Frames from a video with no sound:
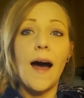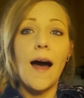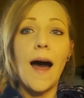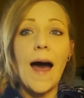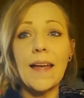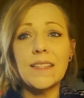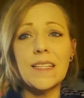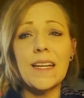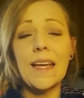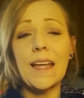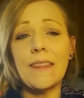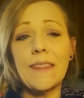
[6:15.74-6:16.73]
I
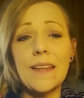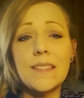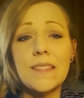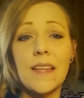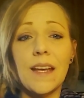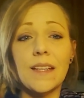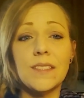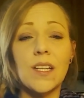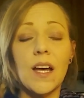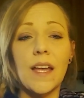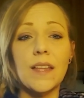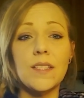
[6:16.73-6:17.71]
didn't get this thing
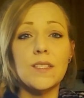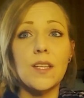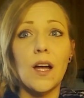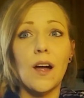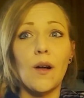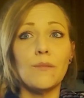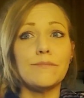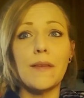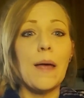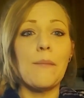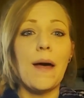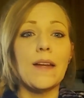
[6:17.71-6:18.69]
done, so
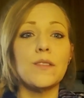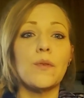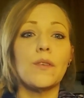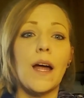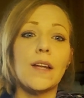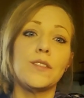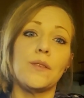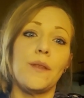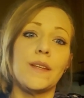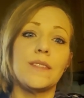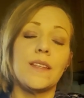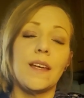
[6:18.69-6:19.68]
I might as well not do
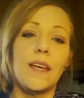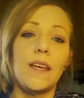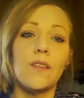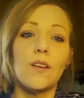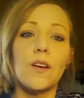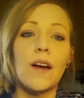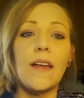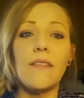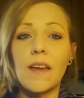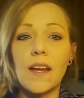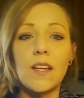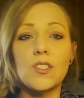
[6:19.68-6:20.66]
this thing either. And
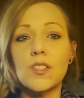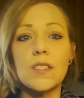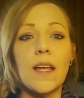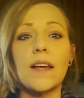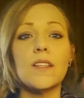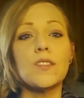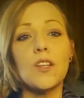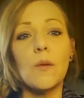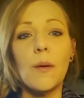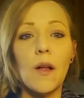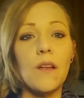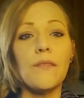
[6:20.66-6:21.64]
then it's just like a
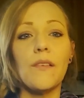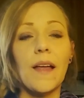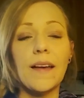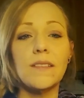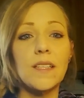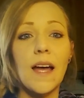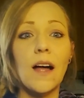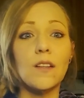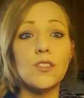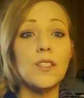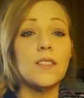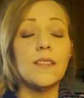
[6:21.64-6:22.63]
snowball effect. I'll
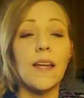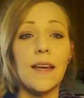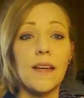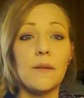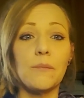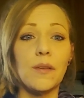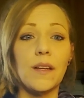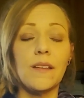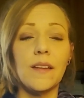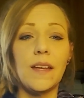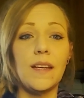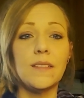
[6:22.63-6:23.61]
just like
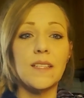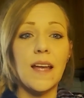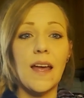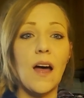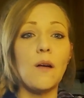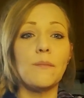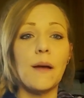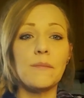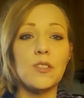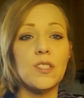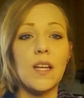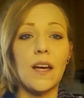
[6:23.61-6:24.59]
completely say, oh, I'm
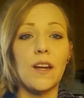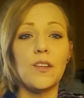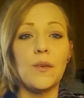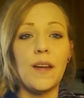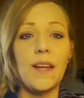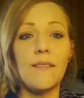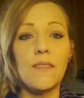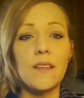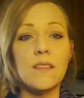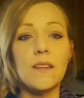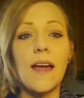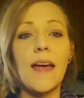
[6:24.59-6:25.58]
just not going to do any of this
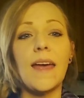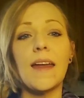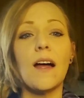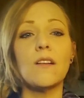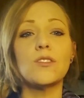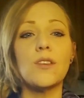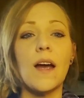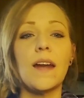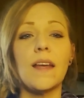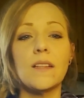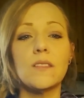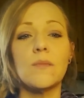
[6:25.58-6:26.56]
today, and I'll try it
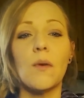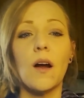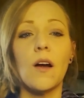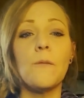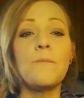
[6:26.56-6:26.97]
again tomorrow.